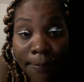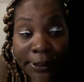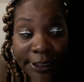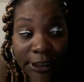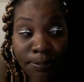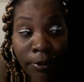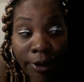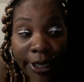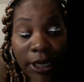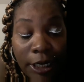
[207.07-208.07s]
But this
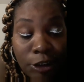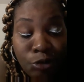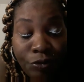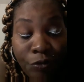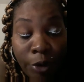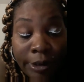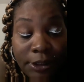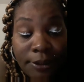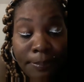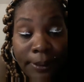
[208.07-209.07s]
part is referring
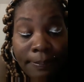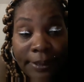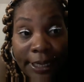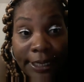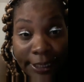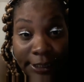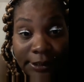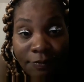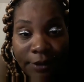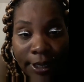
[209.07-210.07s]
to people that is
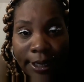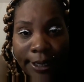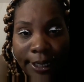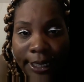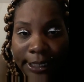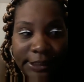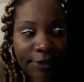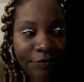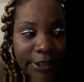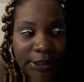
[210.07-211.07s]
of God. Say,
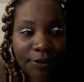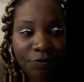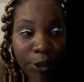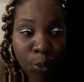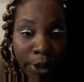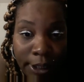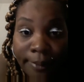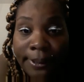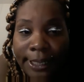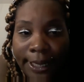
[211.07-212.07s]
for instance, if you want to
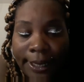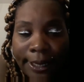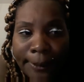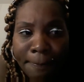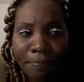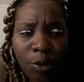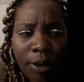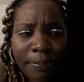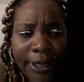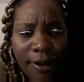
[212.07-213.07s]
come to God, you
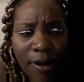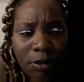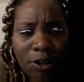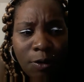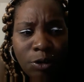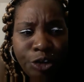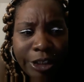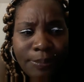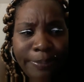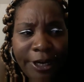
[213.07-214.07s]
can be also
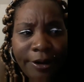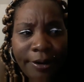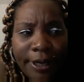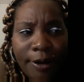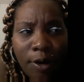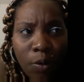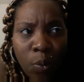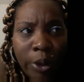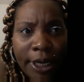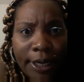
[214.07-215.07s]
transparent
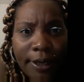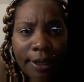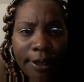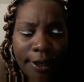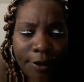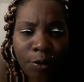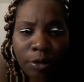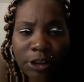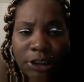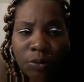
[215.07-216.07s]
with other
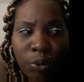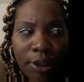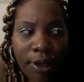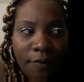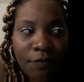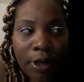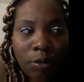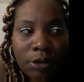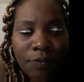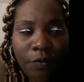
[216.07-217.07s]
Christians, with other
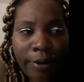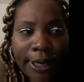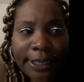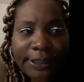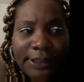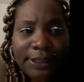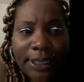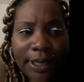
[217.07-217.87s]
followers of Christ.